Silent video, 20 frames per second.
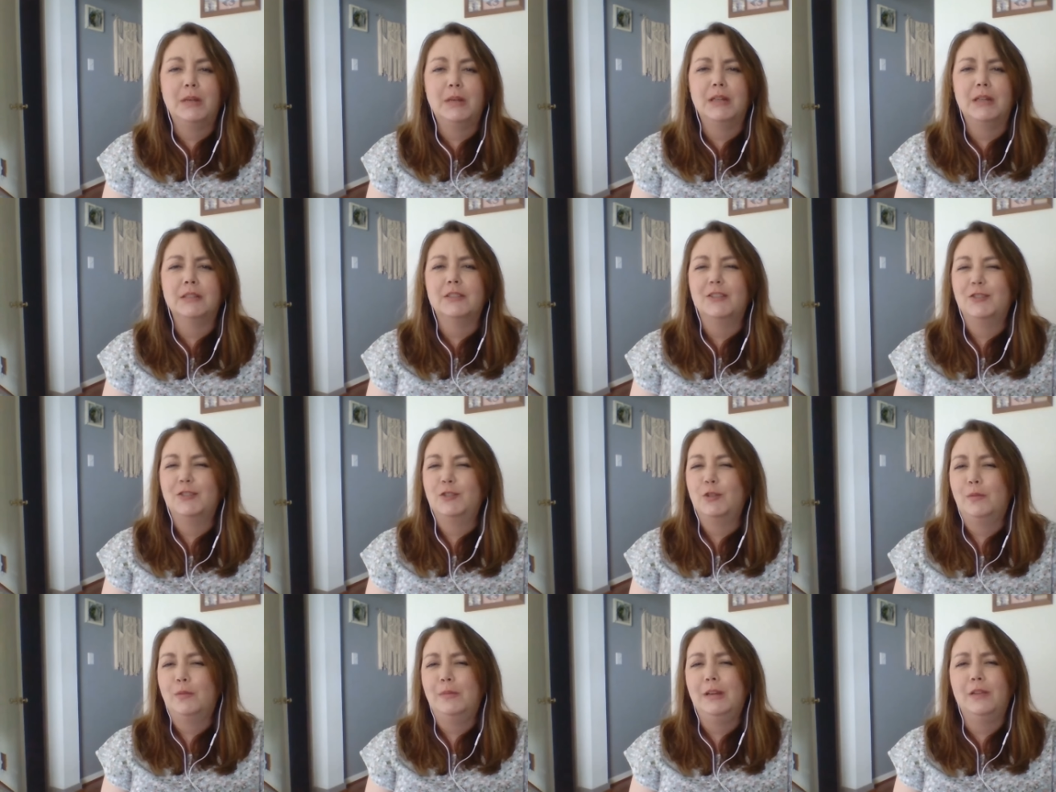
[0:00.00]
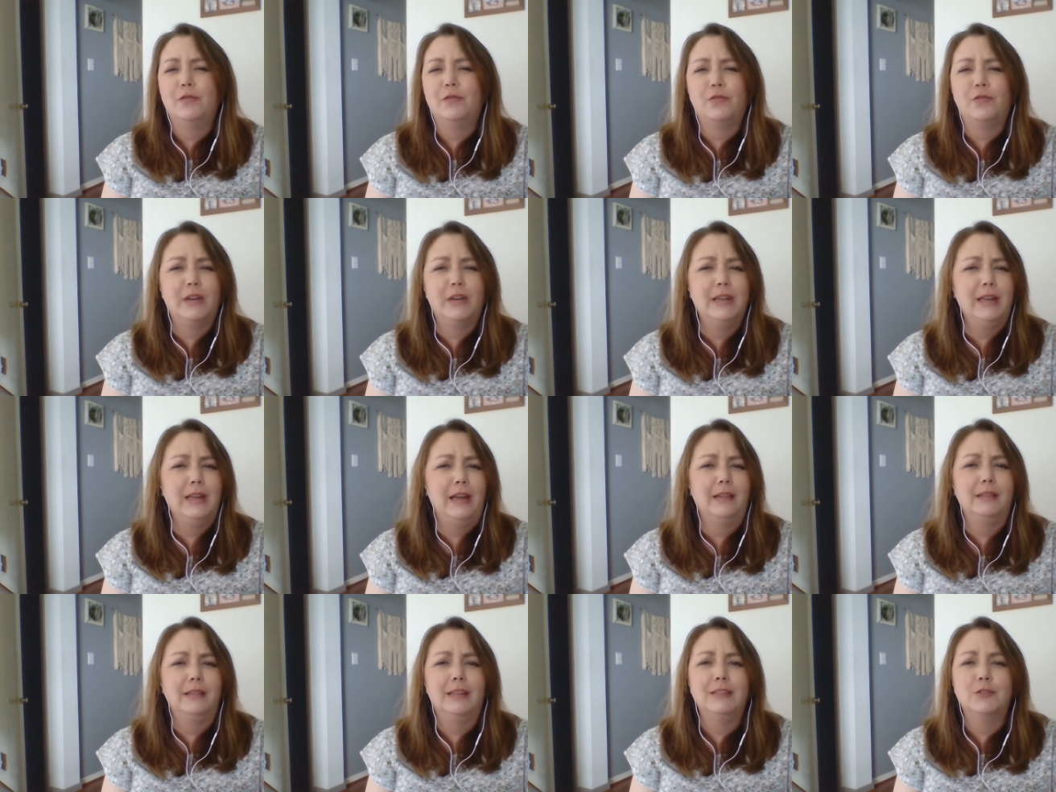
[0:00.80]
because there's so many free
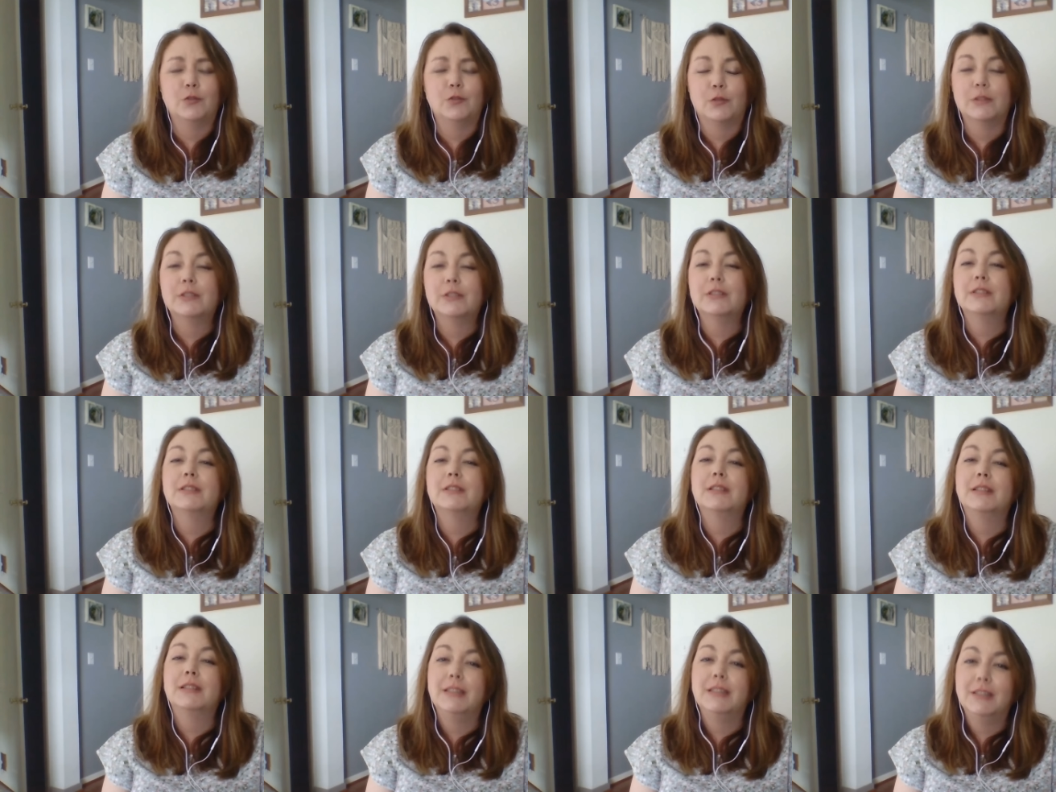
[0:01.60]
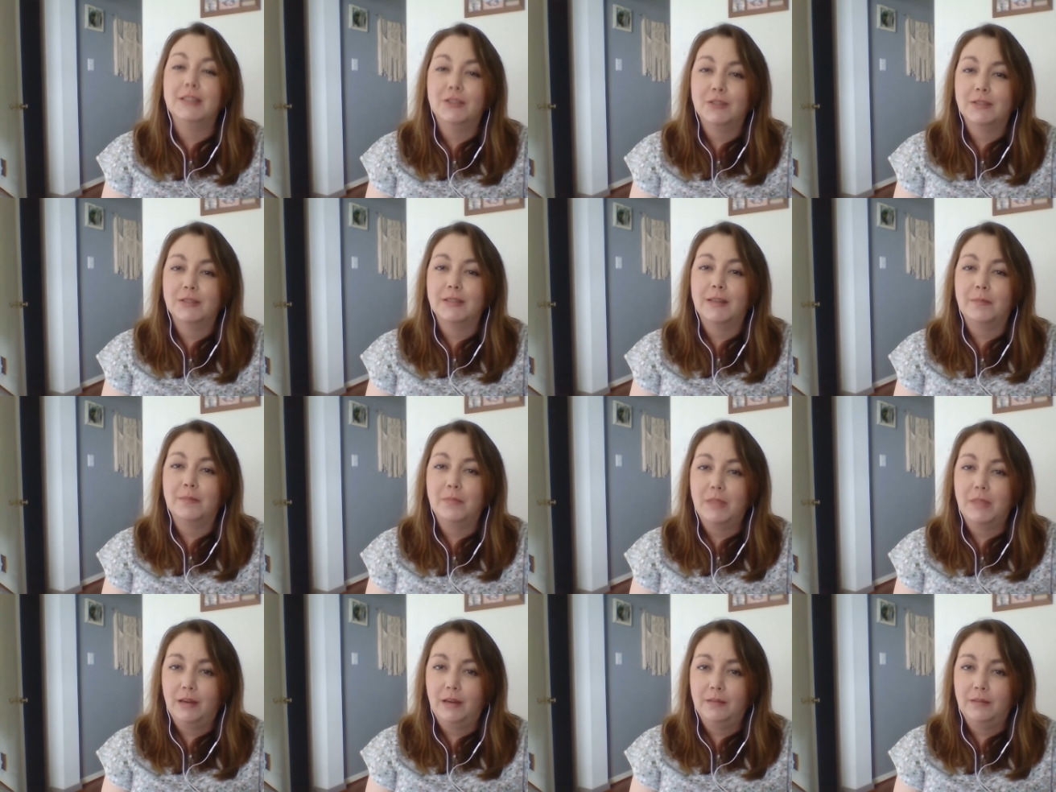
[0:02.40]
online sources that teach the same
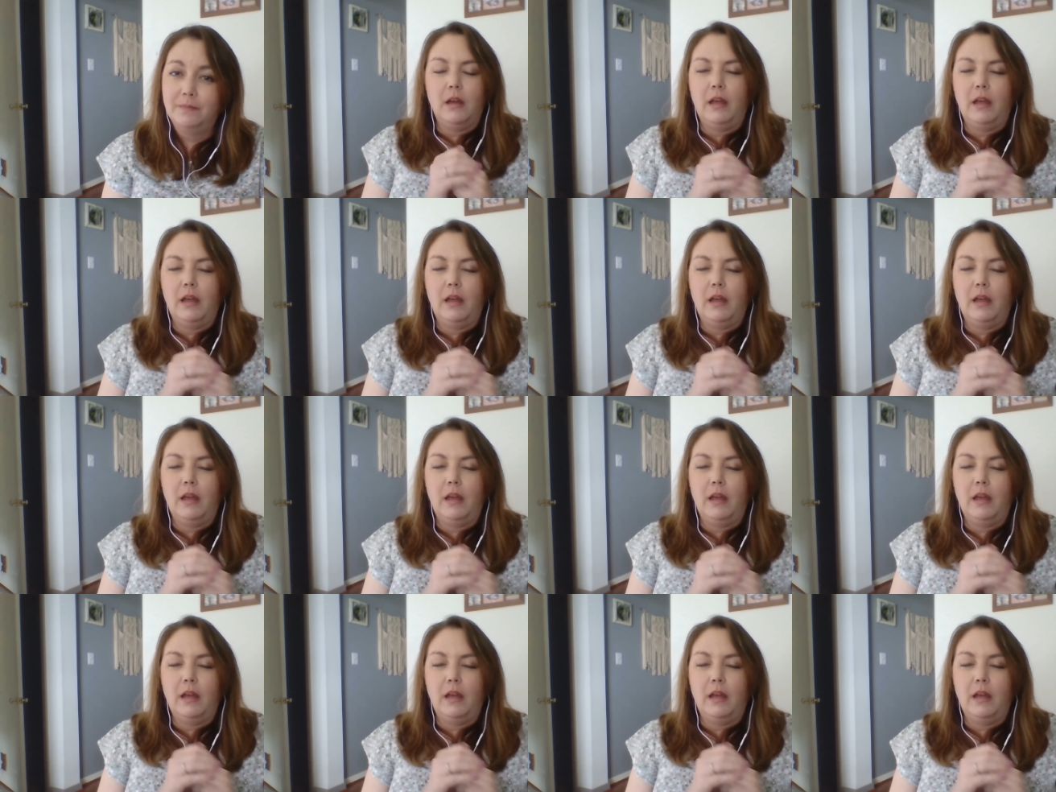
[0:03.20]
thing.